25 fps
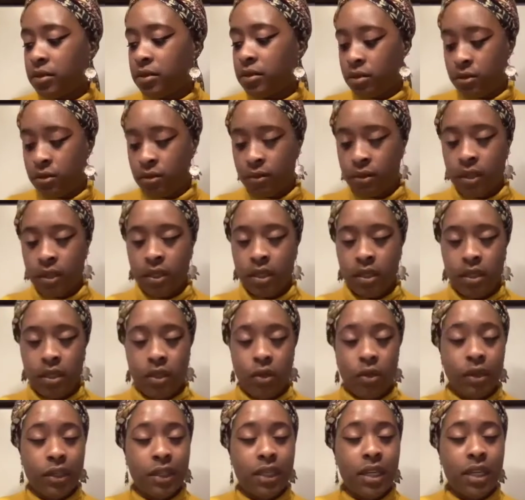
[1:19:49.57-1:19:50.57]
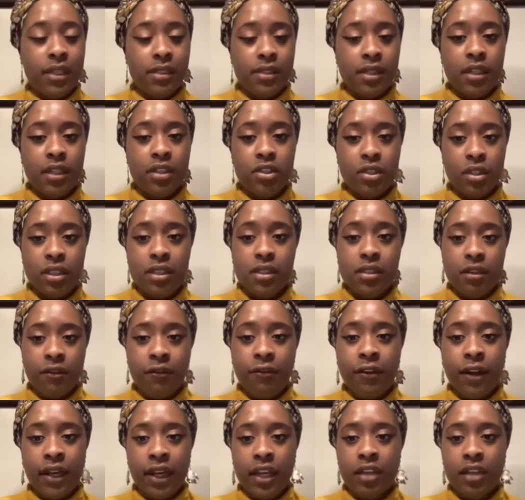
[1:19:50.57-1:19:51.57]
to an organization, is the
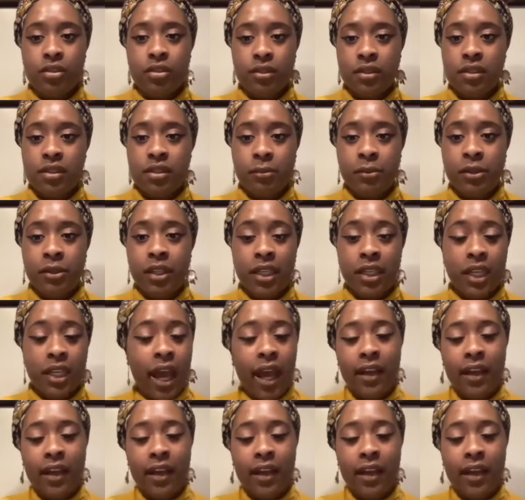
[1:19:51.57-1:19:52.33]
financial stability.